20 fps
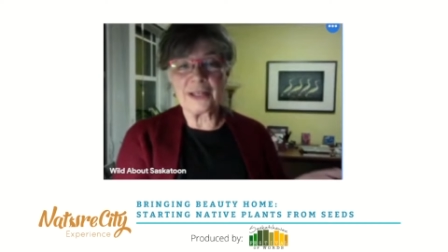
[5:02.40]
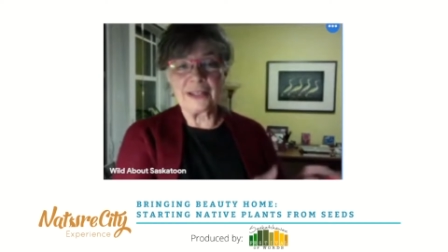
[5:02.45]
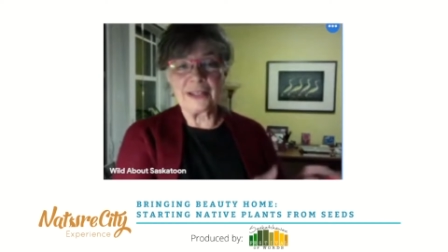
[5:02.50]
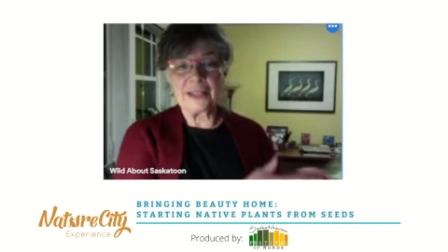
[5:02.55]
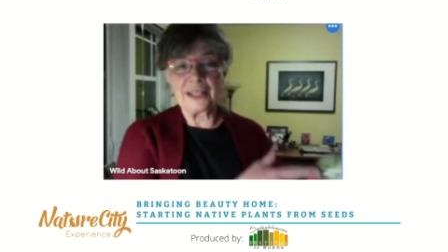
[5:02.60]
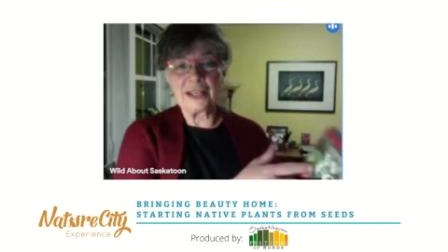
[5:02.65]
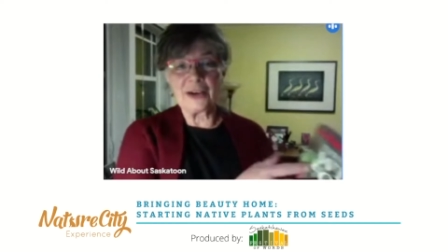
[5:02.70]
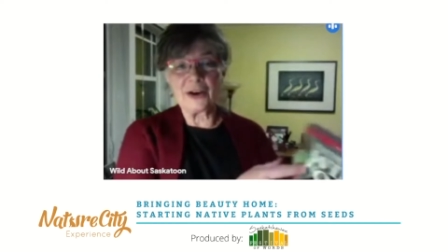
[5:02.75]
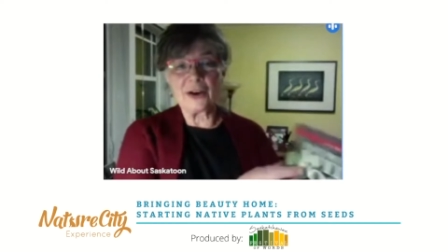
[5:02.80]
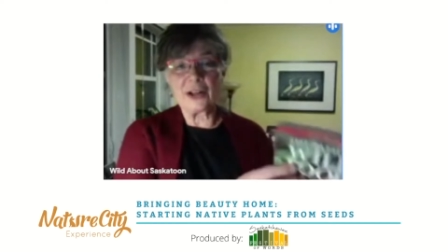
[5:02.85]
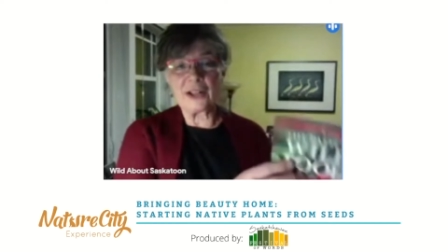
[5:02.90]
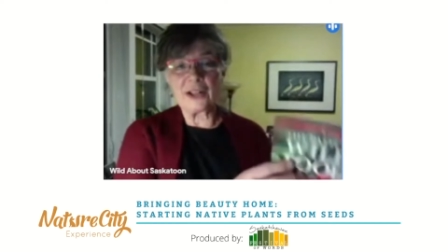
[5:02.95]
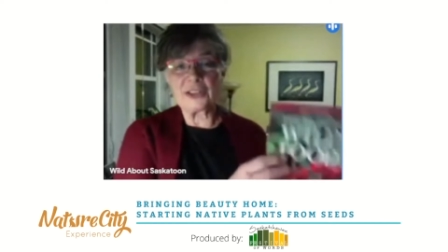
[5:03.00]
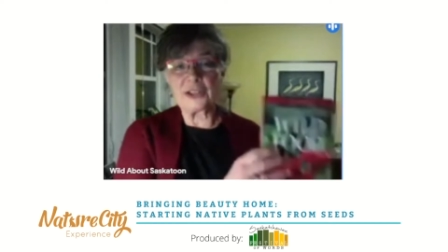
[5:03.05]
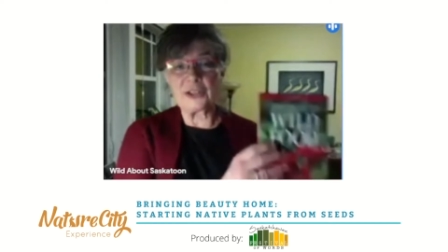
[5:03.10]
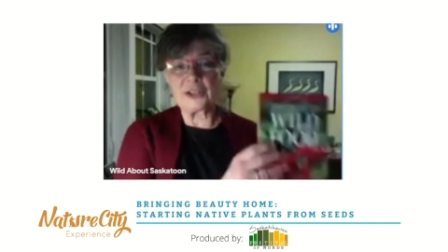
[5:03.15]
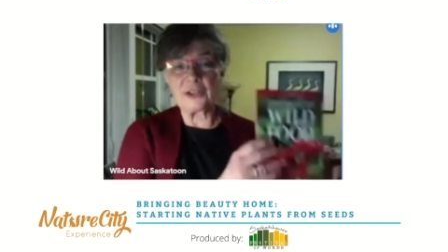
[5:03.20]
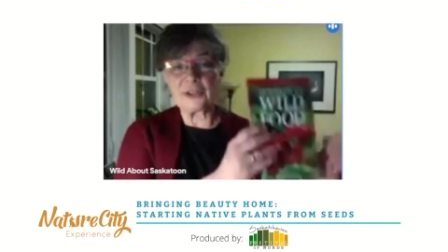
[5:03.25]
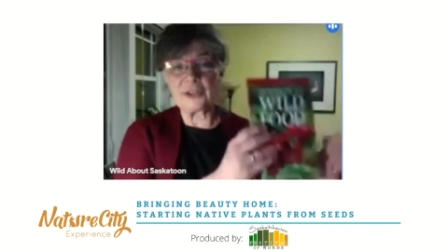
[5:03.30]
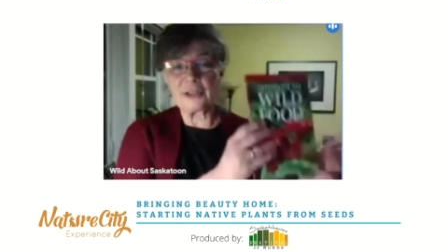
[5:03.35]
the
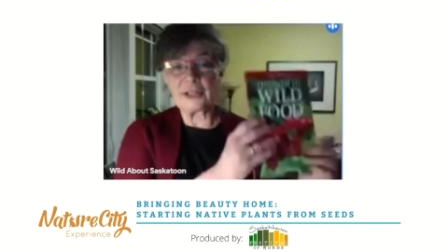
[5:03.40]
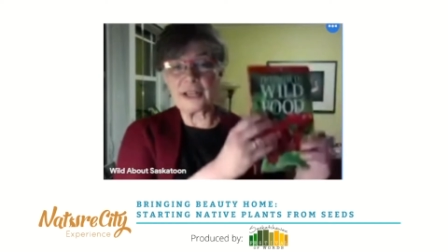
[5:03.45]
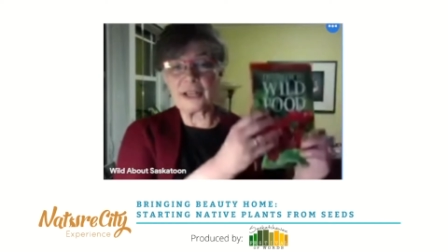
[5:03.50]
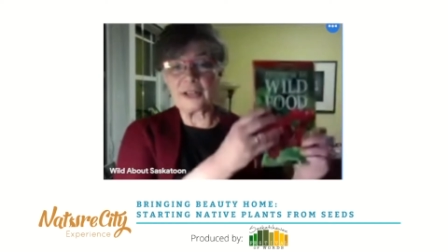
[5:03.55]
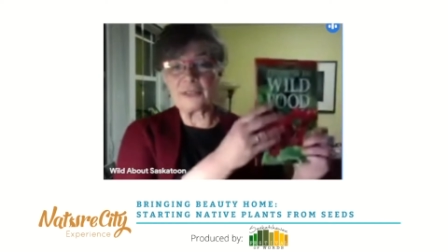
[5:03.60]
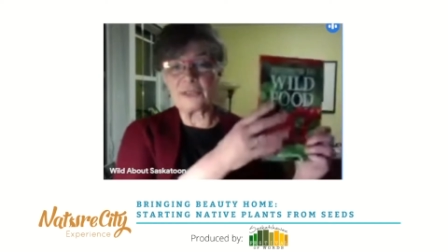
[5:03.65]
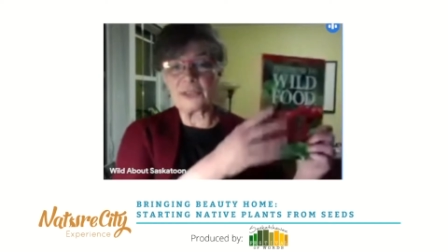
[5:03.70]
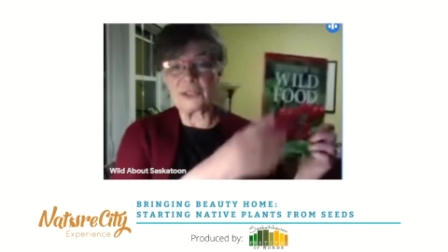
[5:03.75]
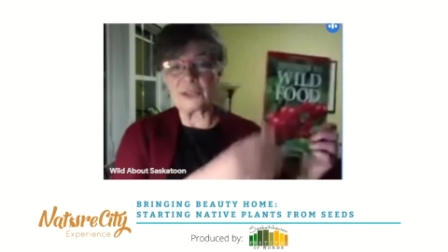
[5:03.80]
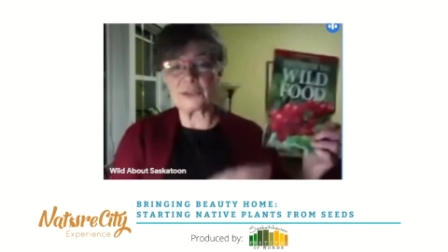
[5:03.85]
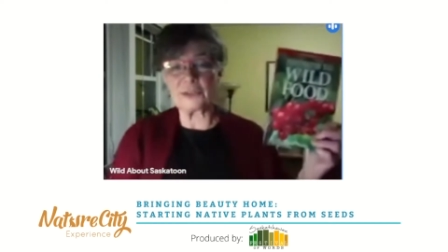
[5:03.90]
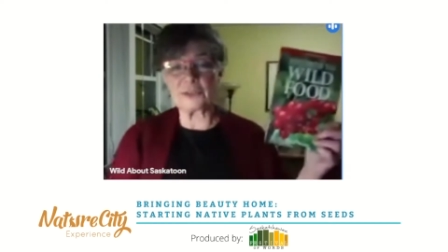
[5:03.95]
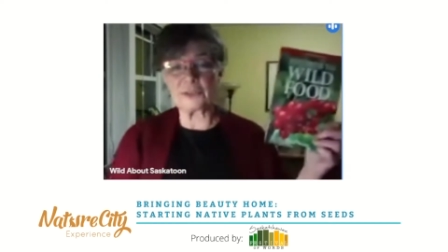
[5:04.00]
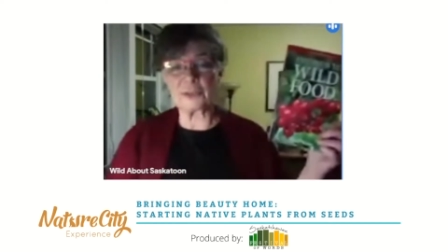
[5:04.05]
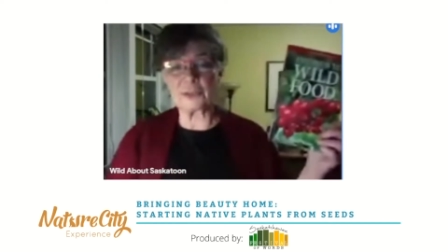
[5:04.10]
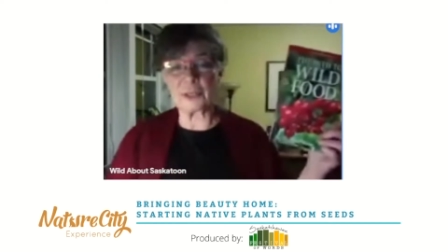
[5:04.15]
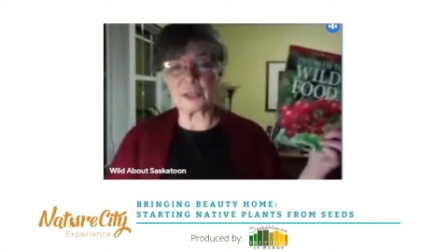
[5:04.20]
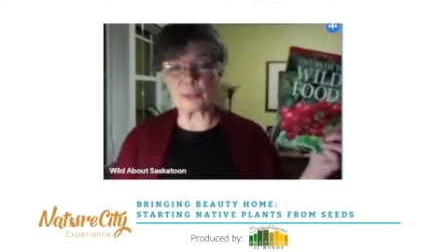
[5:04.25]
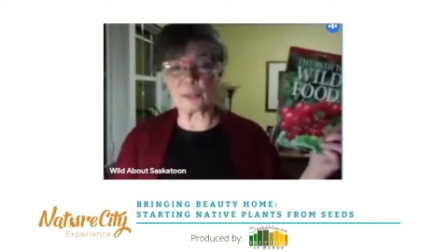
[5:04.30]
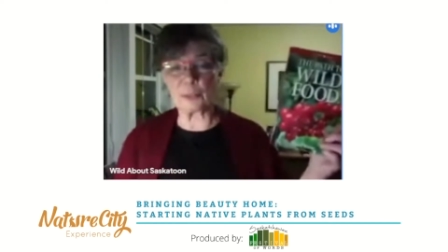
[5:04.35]
author of
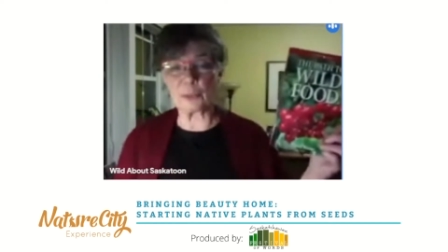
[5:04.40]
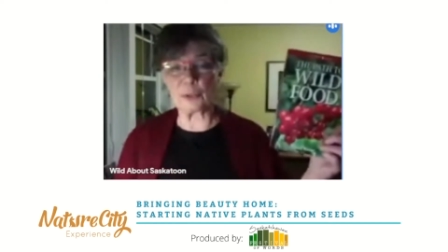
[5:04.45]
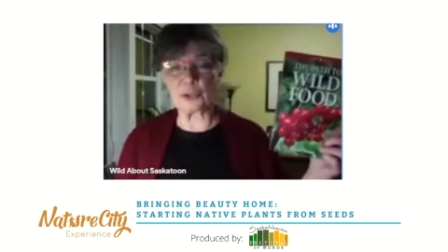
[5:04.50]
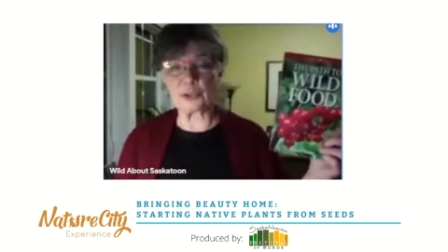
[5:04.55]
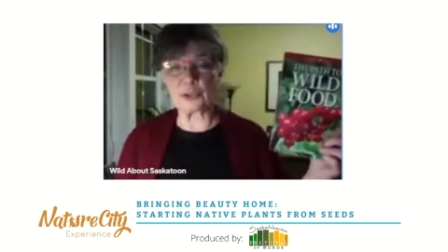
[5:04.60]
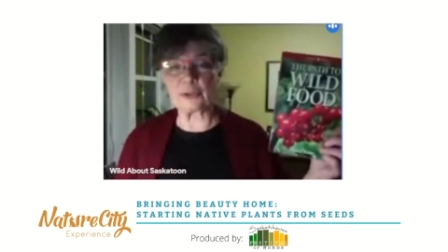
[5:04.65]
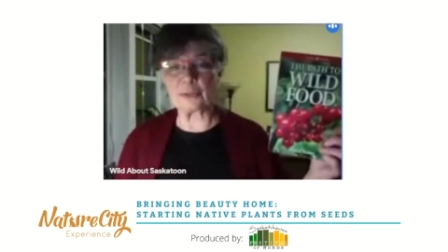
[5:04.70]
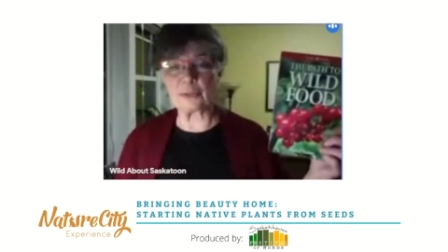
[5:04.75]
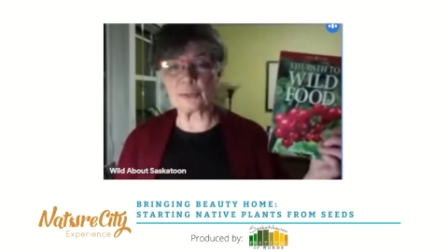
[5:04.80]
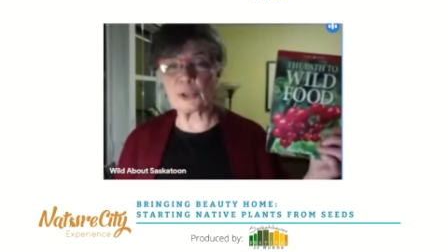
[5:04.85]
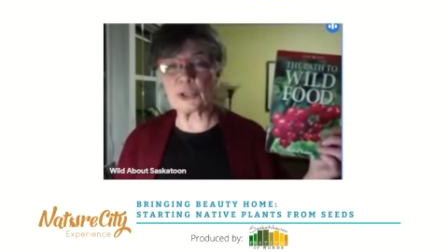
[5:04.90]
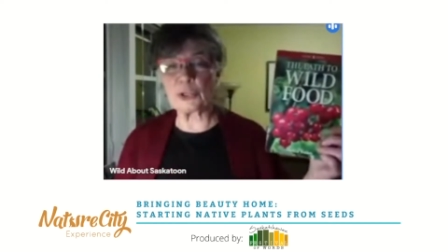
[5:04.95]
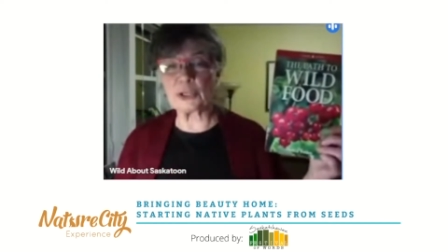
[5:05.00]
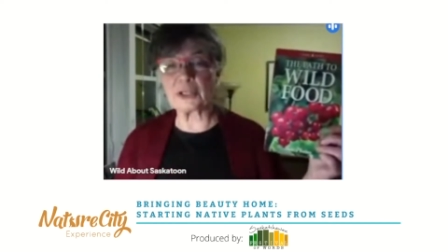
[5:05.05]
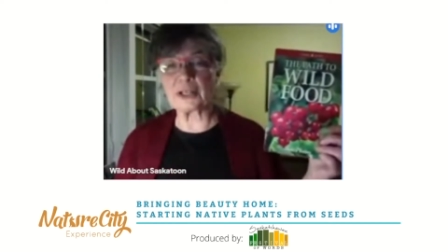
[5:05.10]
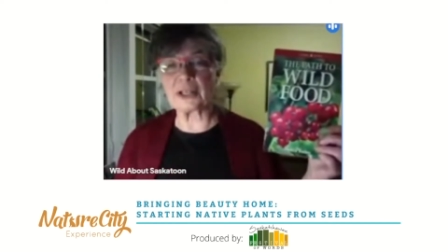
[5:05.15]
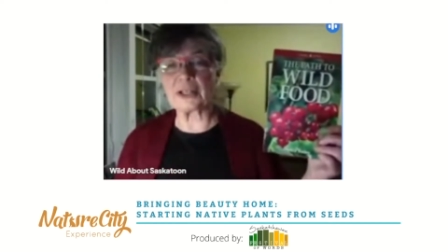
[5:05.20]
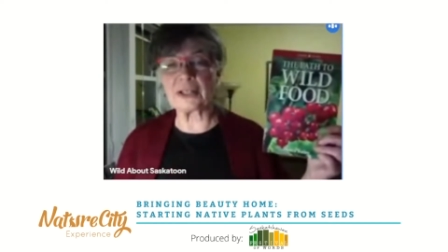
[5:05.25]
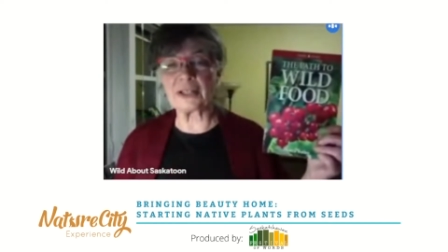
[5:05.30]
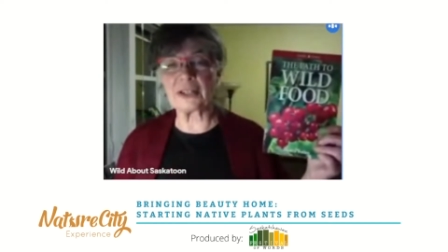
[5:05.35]
this important
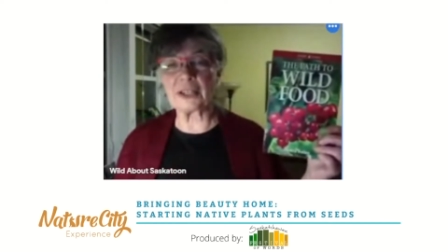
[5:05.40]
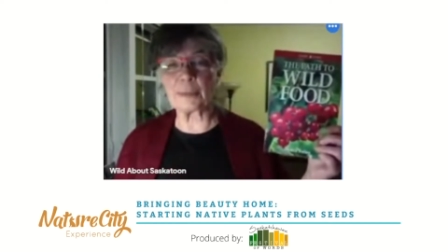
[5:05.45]
book,